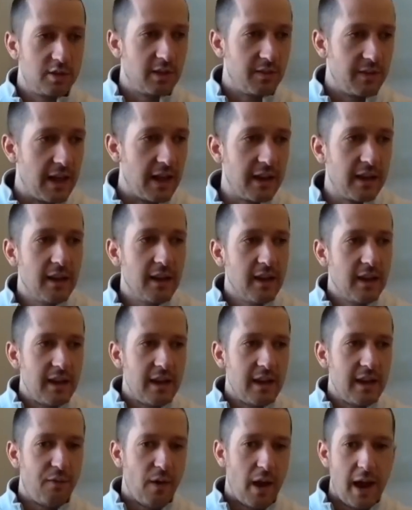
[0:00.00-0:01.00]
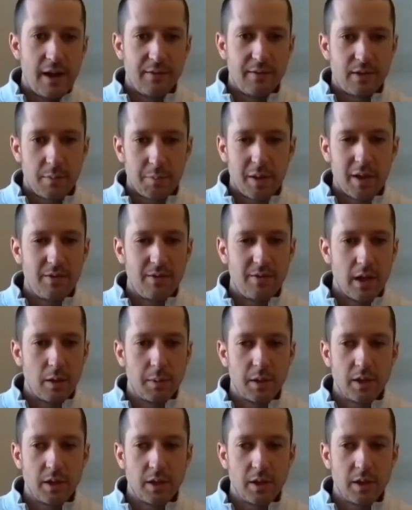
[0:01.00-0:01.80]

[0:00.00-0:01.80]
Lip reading: and then if I have something available.